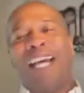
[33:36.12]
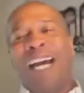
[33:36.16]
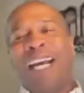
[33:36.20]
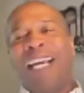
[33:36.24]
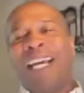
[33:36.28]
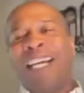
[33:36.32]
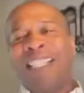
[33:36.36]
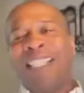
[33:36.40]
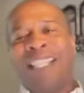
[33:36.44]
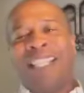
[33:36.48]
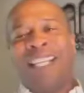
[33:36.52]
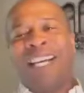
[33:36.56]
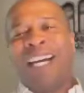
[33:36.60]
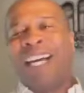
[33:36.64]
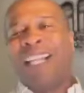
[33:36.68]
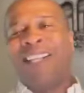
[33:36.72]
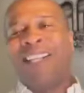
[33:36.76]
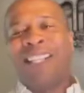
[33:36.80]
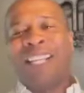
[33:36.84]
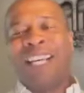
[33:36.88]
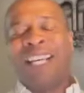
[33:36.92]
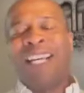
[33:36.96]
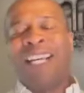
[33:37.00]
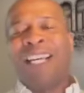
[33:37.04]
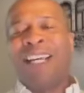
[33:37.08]
I guess the other
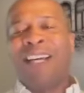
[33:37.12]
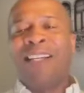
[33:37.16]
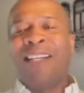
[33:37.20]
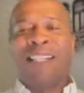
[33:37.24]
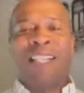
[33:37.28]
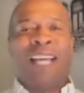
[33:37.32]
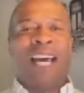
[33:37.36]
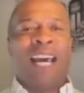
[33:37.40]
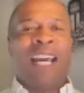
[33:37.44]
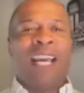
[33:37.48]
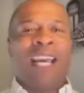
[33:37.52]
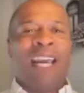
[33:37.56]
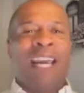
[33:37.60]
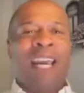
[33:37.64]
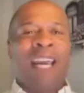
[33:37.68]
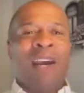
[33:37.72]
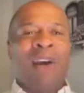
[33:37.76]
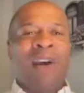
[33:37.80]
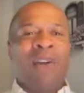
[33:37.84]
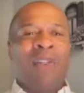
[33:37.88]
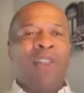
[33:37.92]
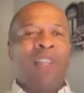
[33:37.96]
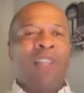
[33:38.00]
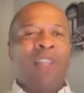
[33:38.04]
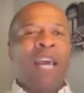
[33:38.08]
thing the kids like,
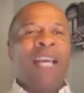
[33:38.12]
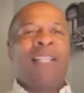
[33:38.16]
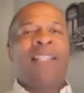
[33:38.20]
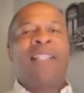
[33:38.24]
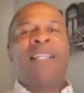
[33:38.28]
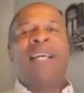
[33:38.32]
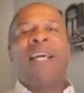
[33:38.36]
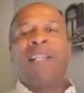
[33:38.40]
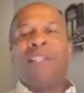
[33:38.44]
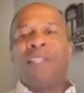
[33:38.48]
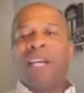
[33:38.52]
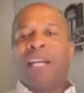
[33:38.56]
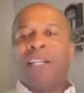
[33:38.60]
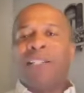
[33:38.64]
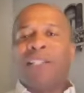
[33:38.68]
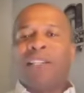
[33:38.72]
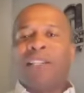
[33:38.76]
they teach us